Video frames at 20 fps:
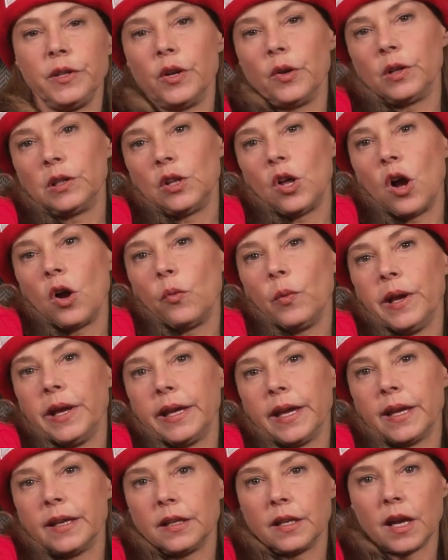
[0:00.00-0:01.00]
you know, a long
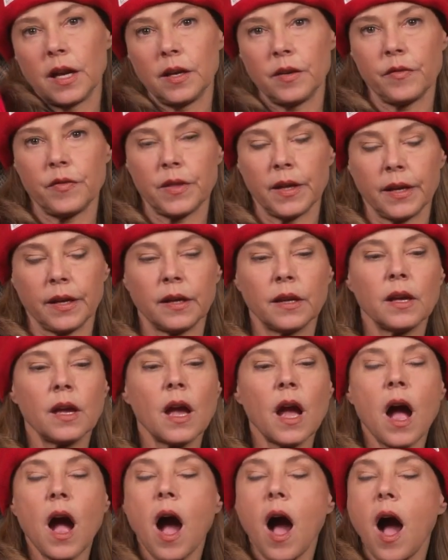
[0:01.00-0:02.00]
weekend kind of thing.
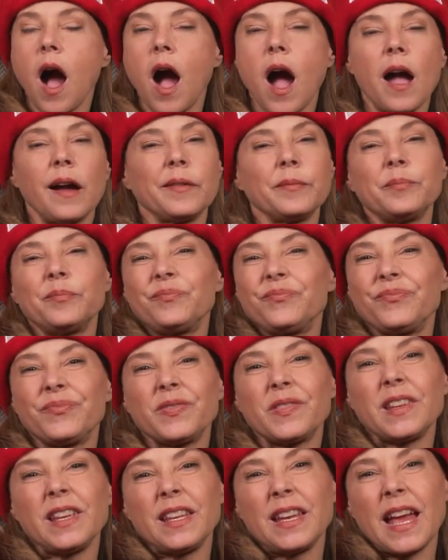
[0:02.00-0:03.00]

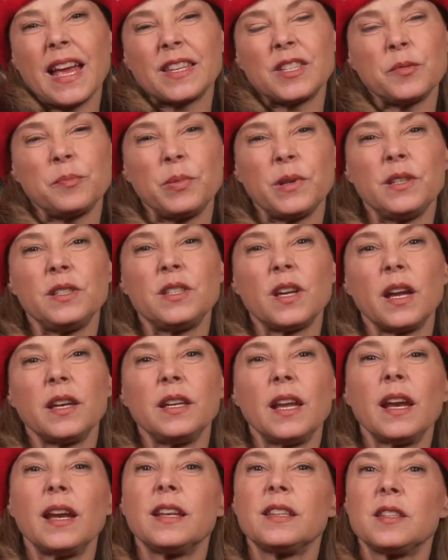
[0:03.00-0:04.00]
It hasn't been done
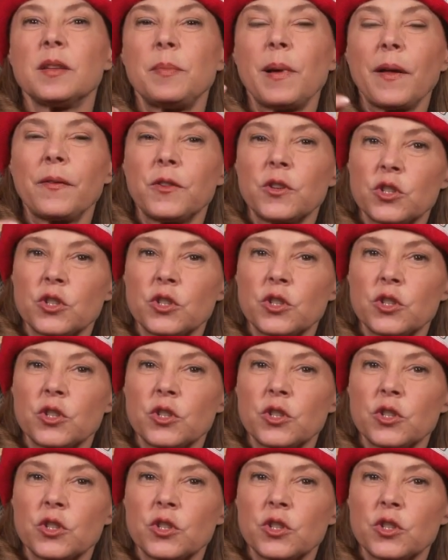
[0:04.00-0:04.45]
yet. It's about